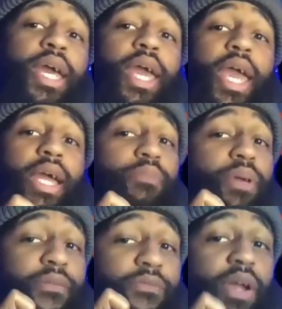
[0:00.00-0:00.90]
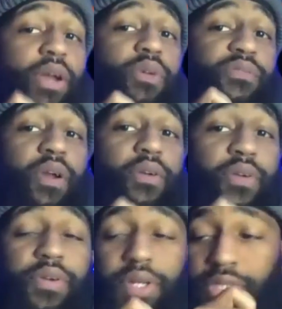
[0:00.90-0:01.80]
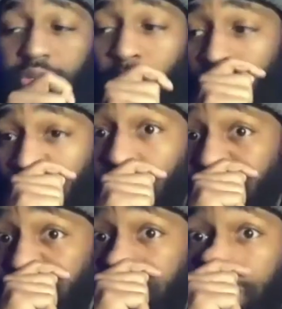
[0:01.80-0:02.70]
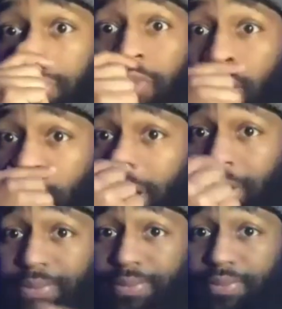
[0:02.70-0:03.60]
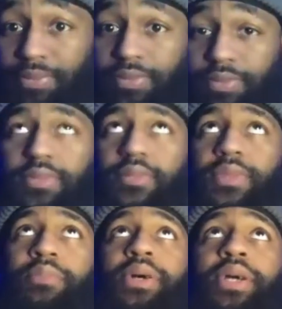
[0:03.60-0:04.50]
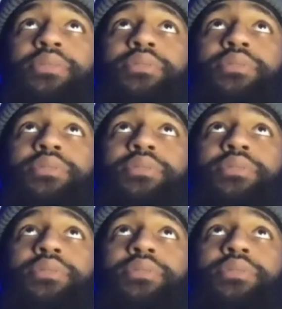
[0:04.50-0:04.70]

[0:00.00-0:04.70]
and can be a very, very, very good storyline if you do it the right way. But